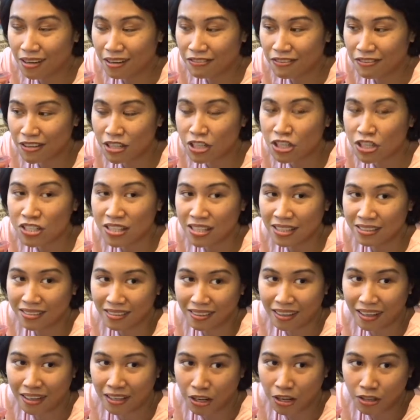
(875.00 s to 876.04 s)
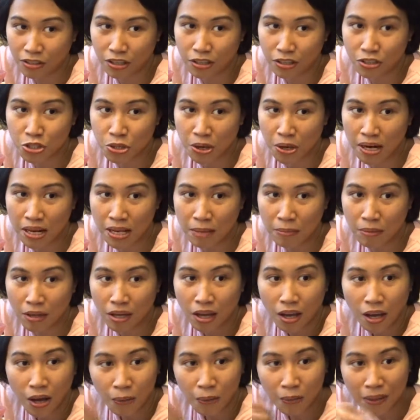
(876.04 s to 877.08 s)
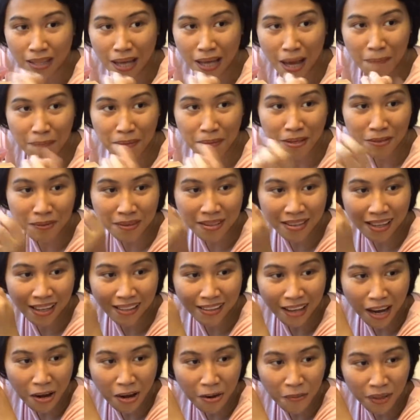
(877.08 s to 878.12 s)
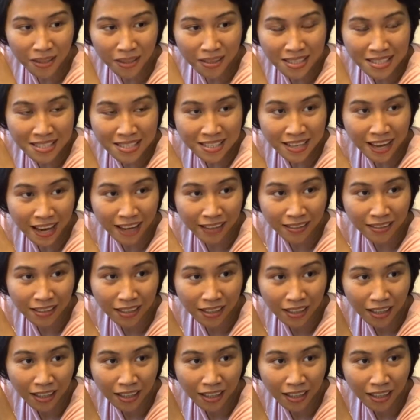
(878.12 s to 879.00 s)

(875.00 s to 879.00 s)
finished eating and now they're joining me. What happened with that, Aaron? What is that?